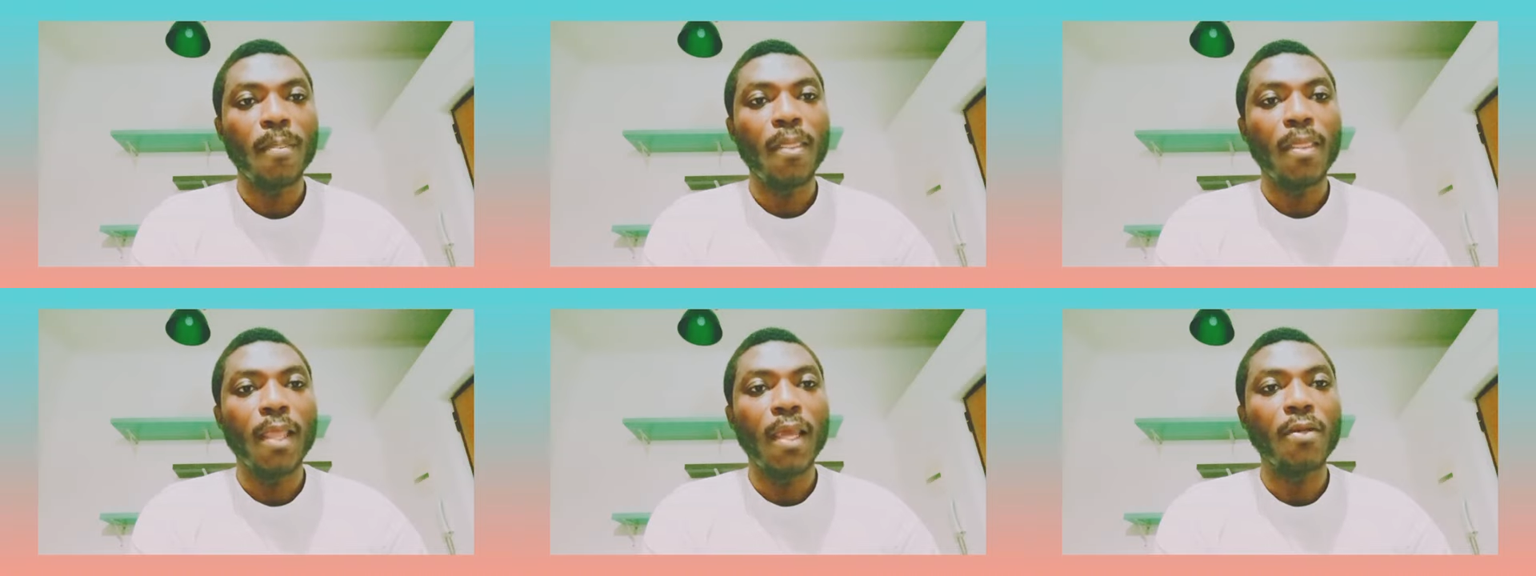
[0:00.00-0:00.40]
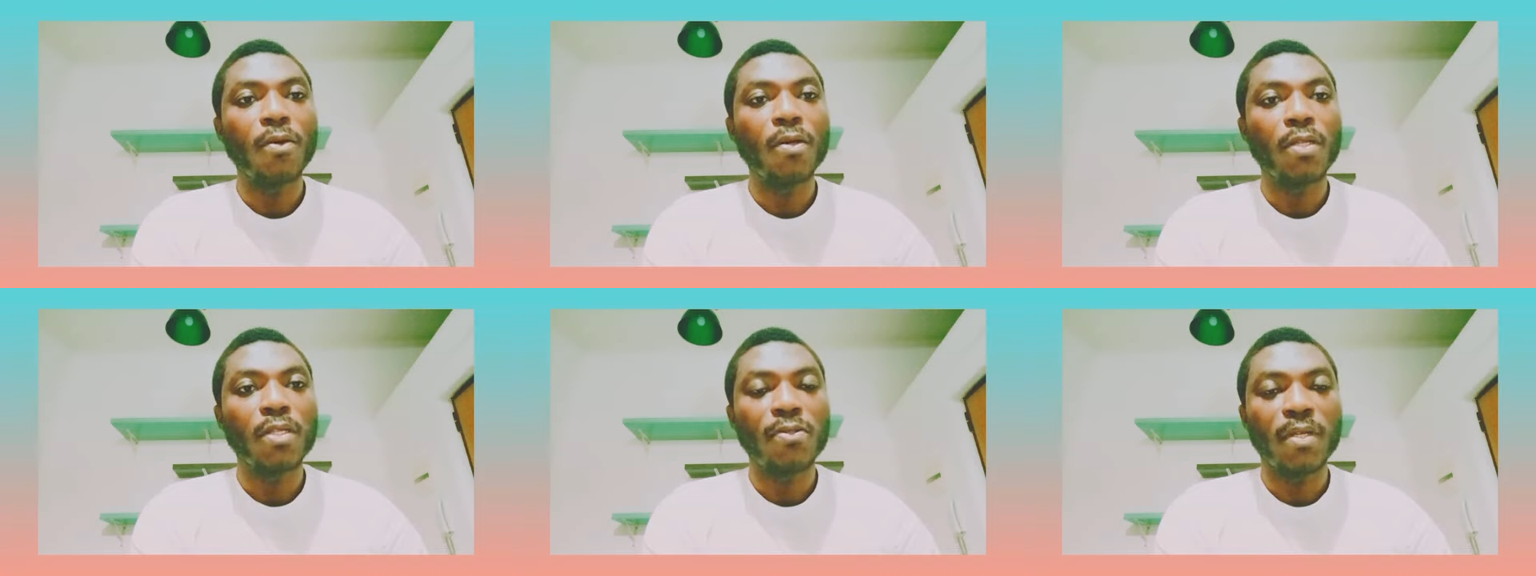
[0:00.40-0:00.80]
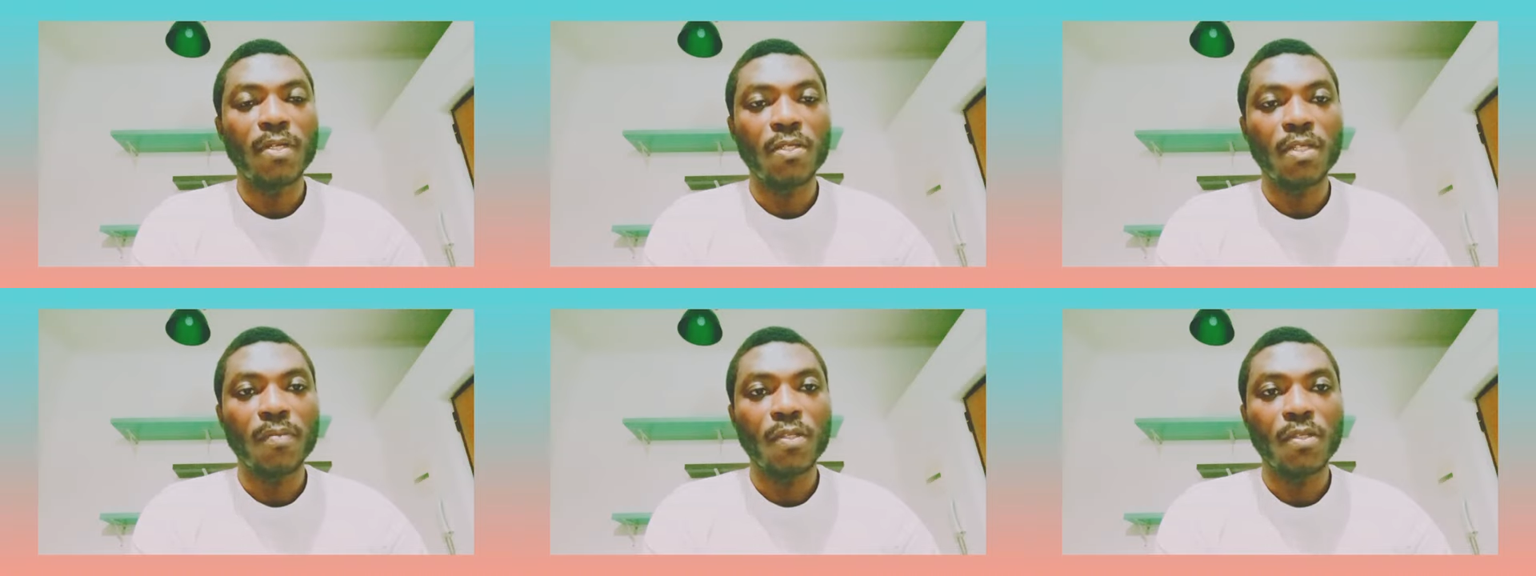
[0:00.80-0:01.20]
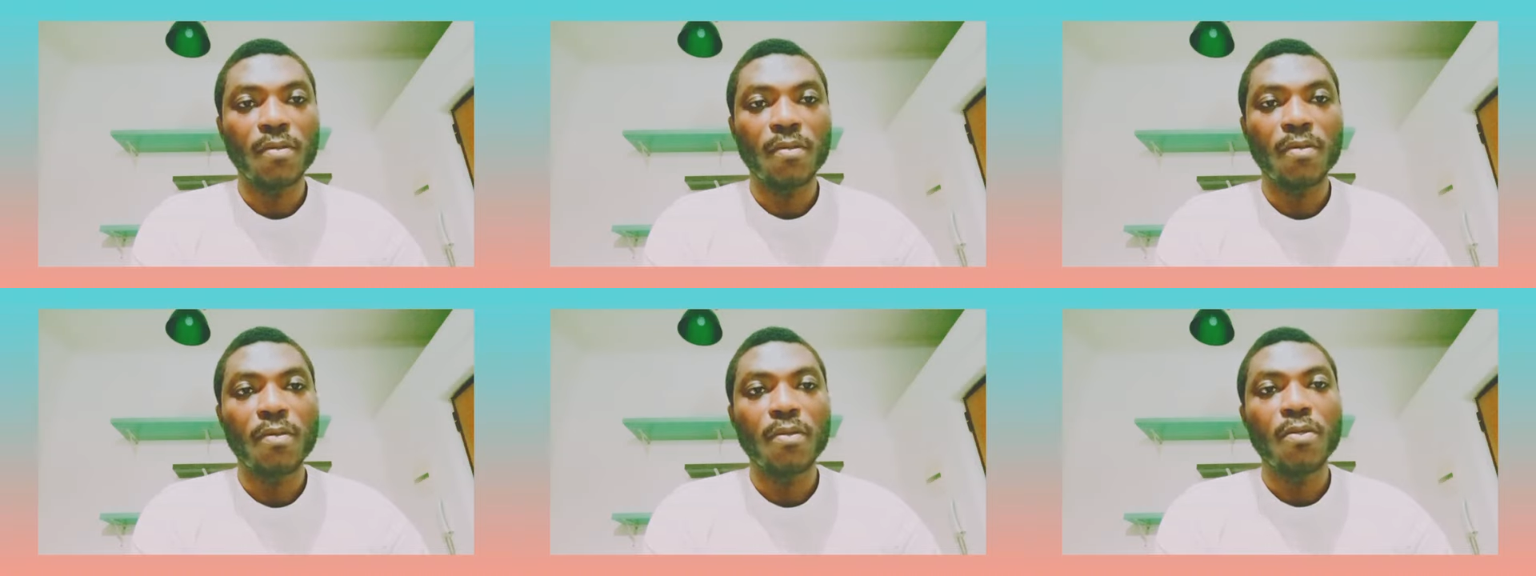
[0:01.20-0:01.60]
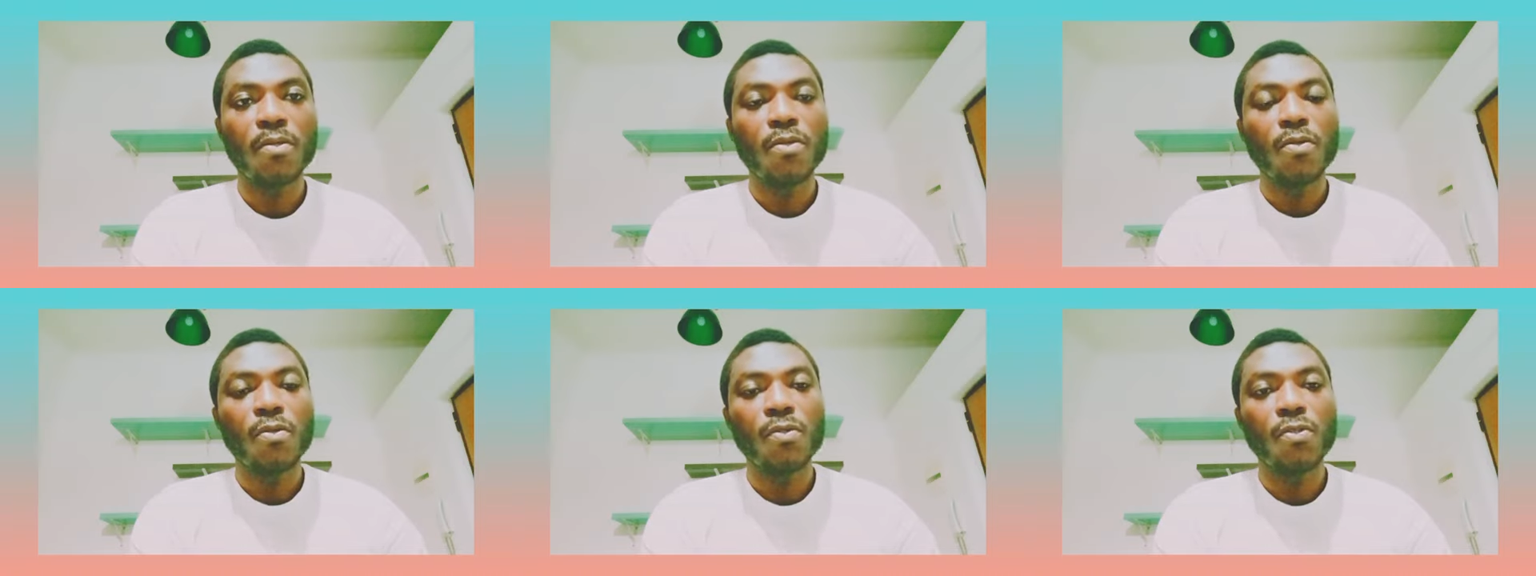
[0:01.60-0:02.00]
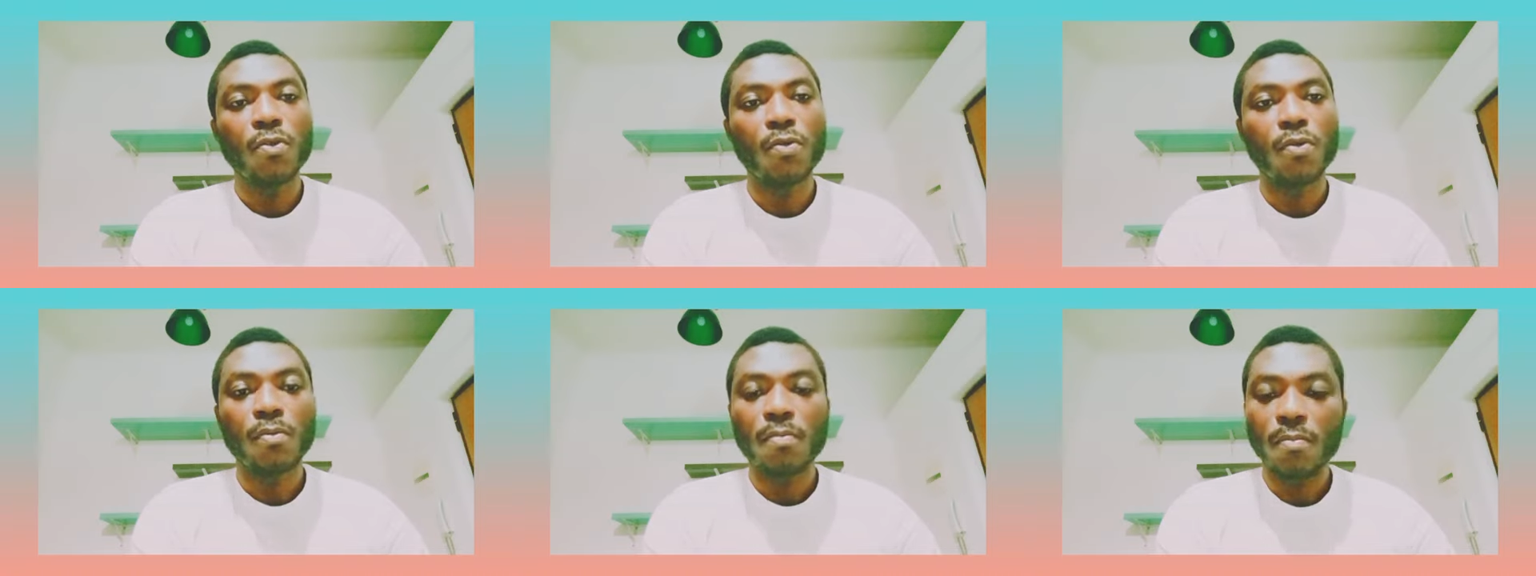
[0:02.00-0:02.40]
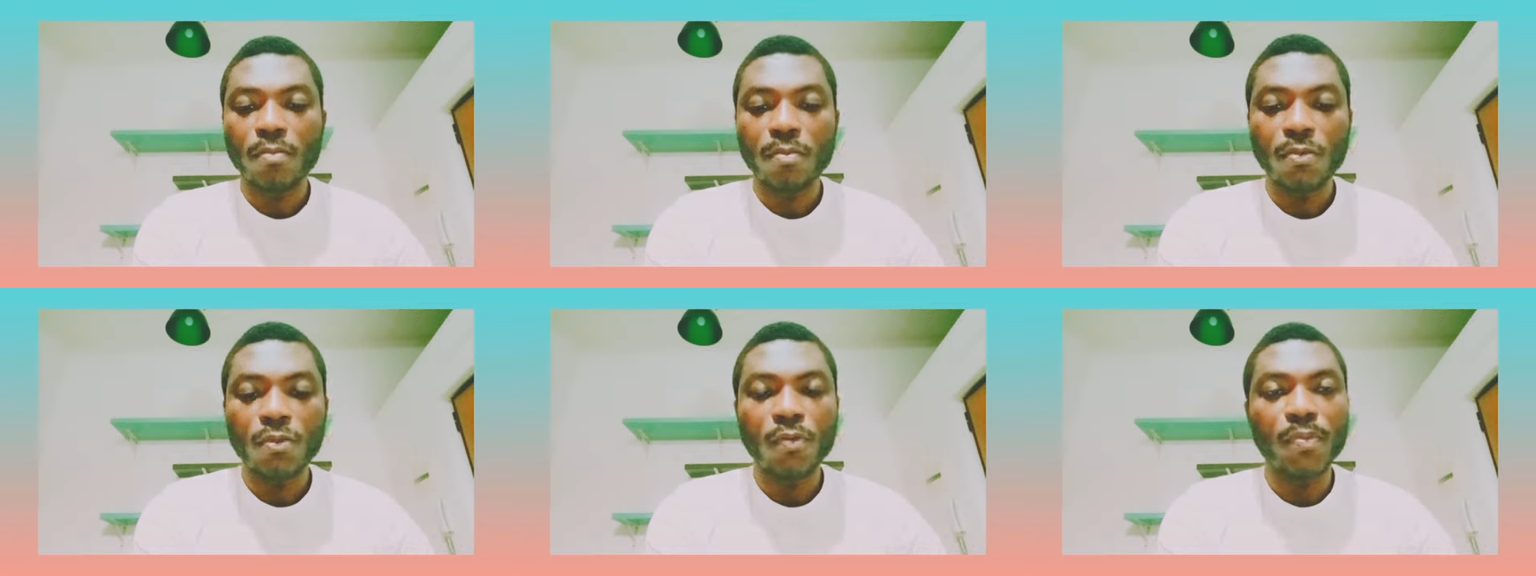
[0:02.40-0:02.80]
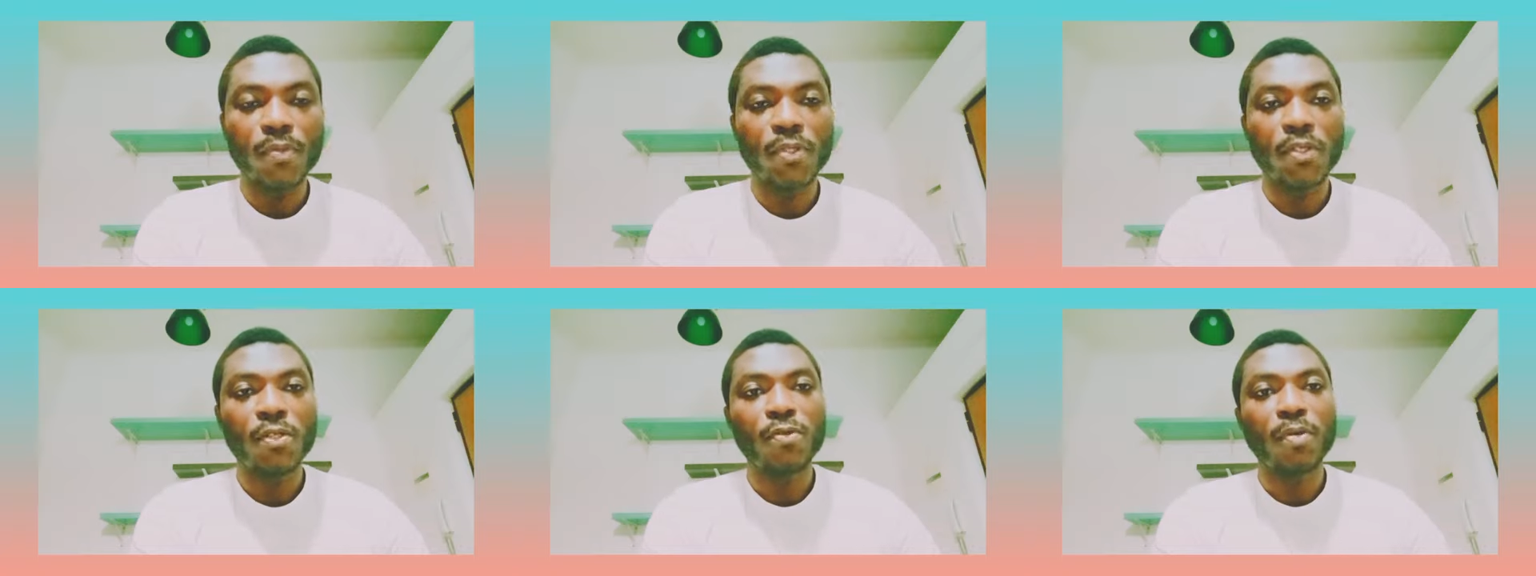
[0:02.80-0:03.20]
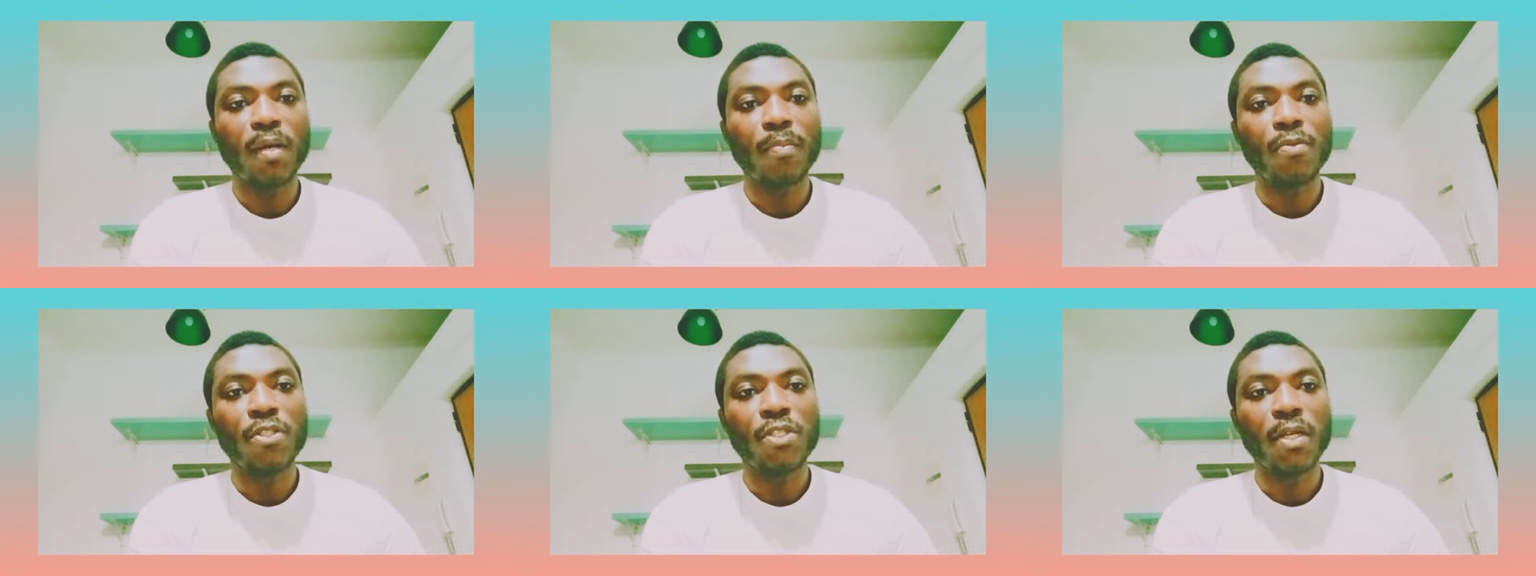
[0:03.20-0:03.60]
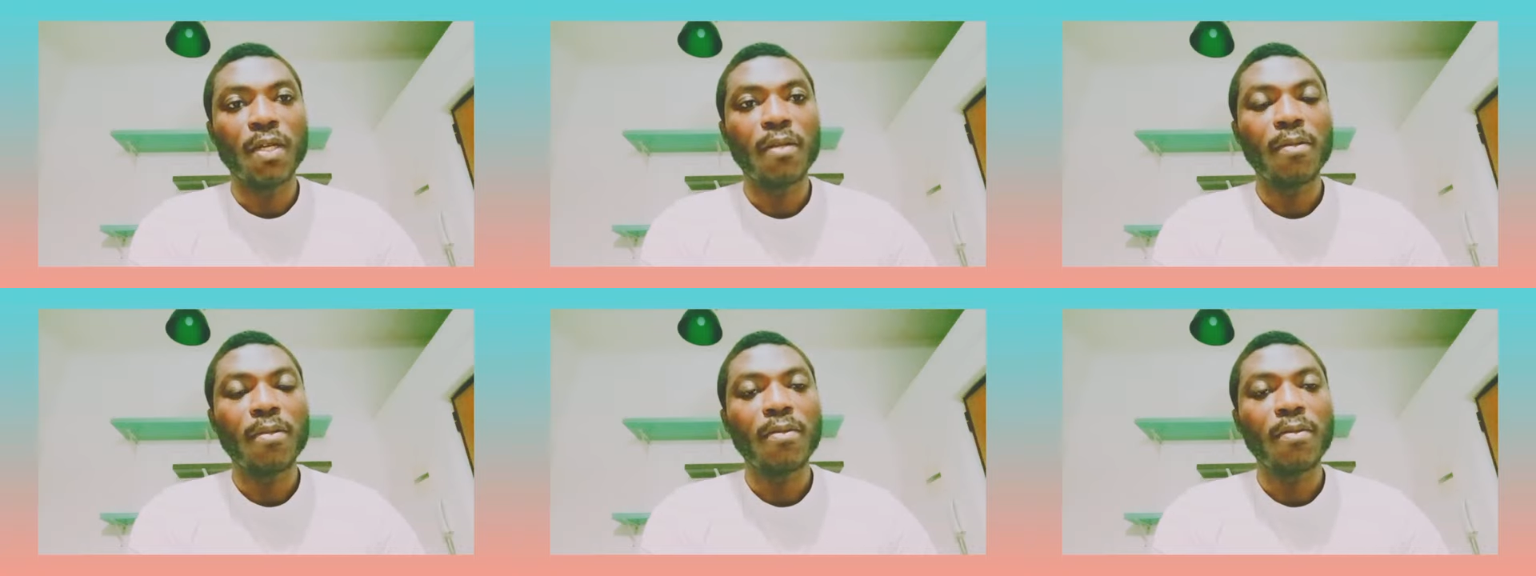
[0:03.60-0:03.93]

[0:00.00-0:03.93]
and all the transcripts. So you proceed to Abuja